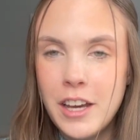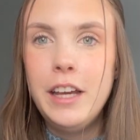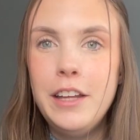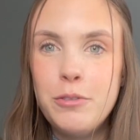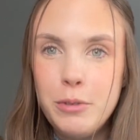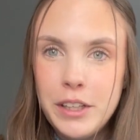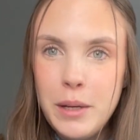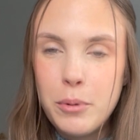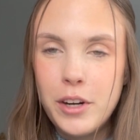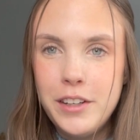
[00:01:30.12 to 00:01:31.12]
It's really
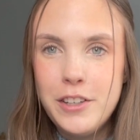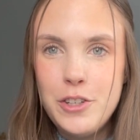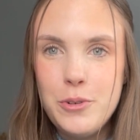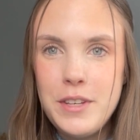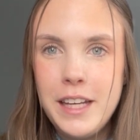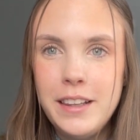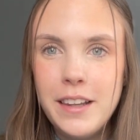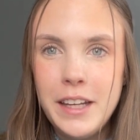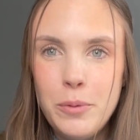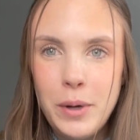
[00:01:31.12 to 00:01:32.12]
important to choose a
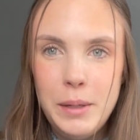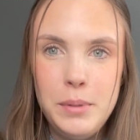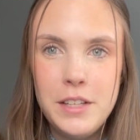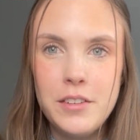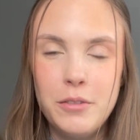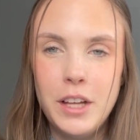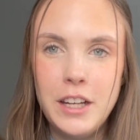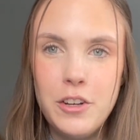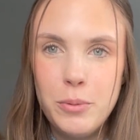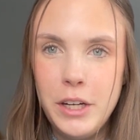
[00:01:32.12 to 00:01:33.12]
lightweight piece of
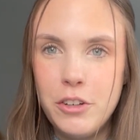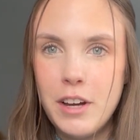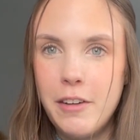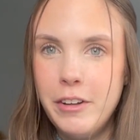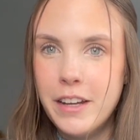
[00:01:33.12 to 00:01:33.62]
luggage when you're traveling,